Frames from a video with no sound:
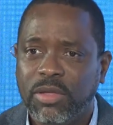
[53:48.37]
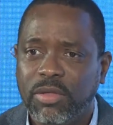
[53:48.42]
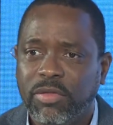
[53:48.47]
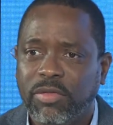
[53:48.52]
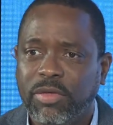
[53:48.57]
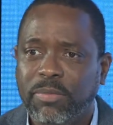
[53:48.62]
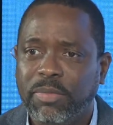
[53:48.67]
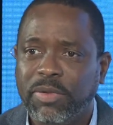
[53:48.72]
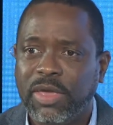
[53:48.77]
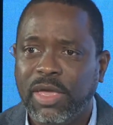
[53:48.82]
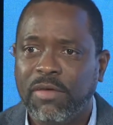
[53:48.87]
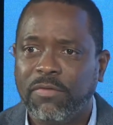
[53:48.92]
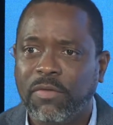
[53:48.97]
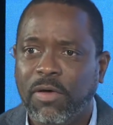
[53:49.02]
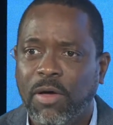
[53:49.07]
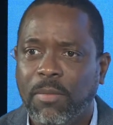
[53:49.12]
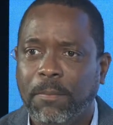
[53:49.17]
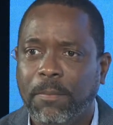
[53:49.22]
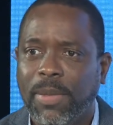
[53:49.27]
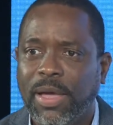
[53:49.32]
CPF
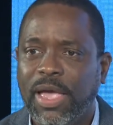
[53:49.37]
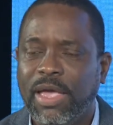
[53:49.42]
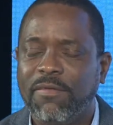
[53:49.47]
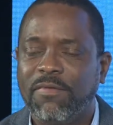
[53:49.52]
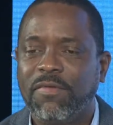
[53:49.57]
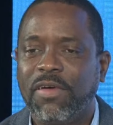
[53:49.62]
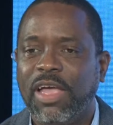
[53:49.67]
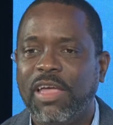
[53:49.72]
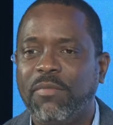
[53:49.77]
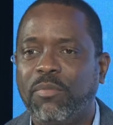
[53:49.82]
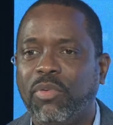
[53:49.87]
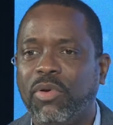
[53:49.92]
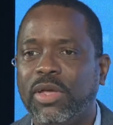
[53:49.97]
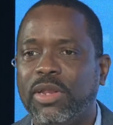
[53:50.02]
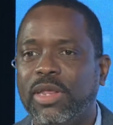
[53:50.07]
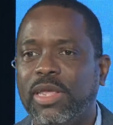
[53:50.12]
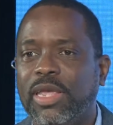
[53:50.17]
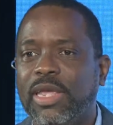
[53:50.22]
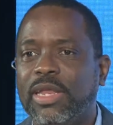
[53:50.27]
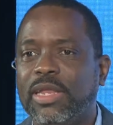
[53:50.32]
up by
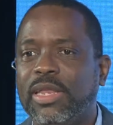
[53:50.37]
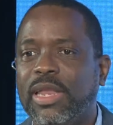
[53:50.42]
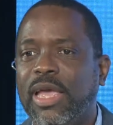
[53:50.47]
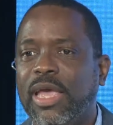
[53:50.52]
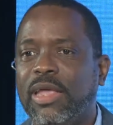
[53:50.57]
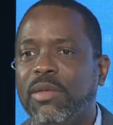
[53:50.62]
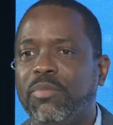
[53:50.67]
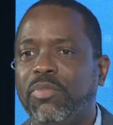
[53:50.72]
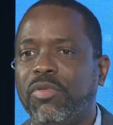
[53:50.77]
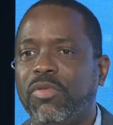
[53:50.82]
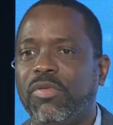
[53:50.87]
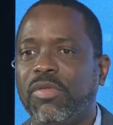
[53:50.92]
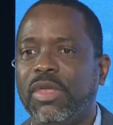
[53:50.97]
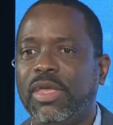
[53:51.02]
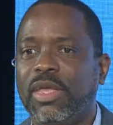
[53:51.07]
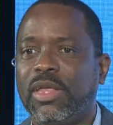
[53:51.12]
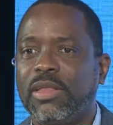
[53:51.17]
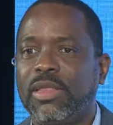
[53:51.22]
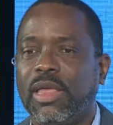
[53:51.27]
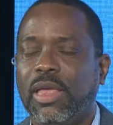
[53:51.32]

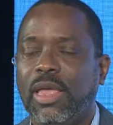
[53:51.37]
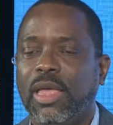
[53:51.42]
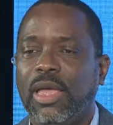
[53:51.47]
5.89%,